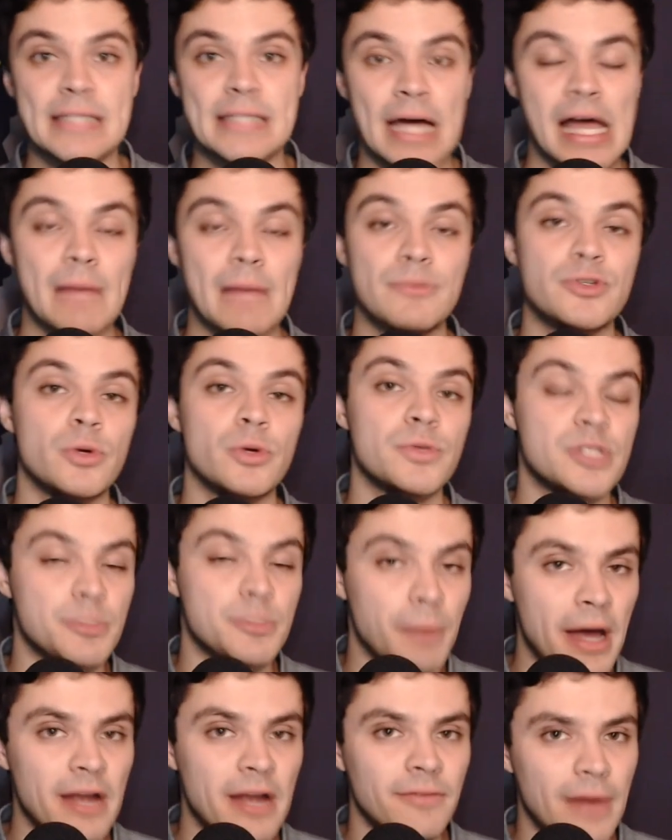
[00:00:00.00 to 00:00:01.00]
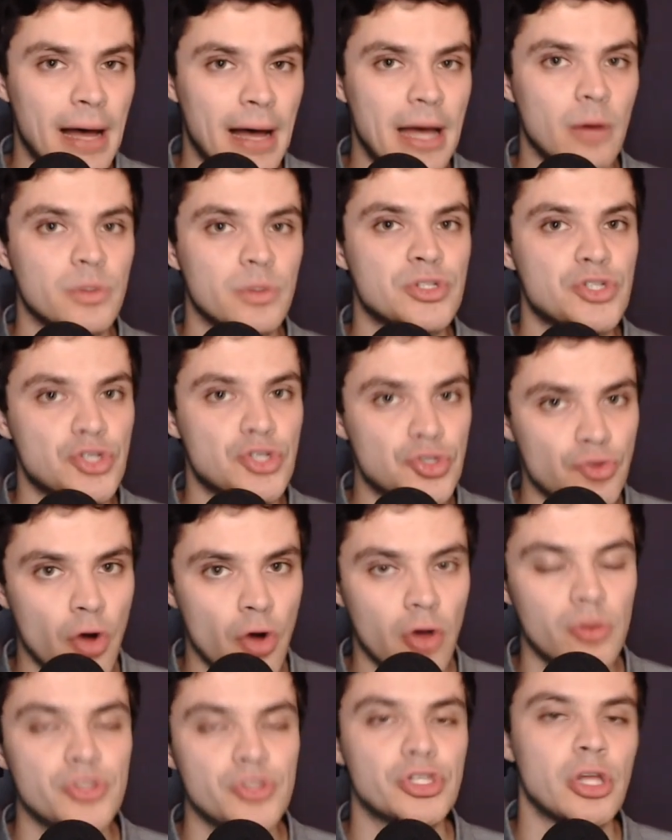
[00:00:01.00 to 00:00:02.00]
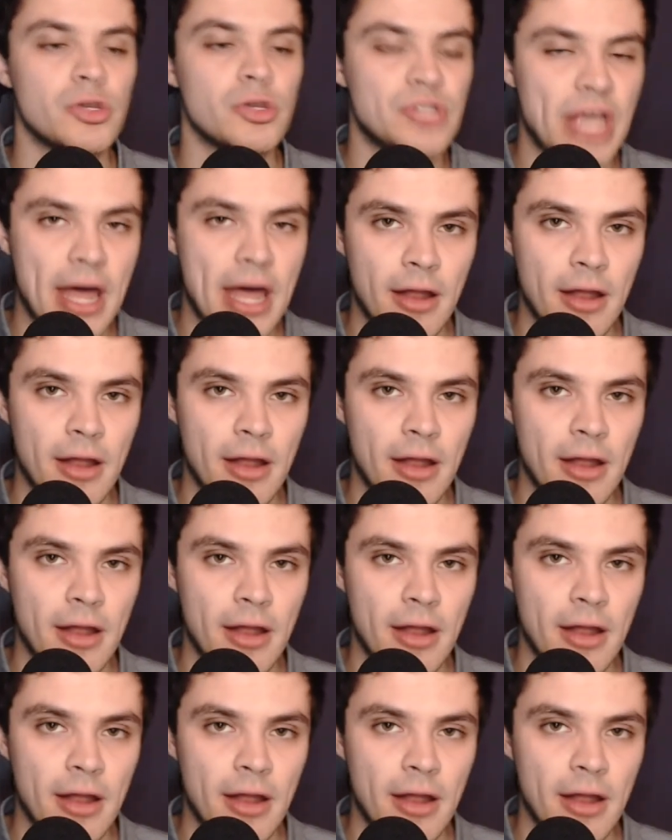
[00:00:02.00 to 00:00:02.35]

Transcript: times. So in spite of Iowa's struggles closing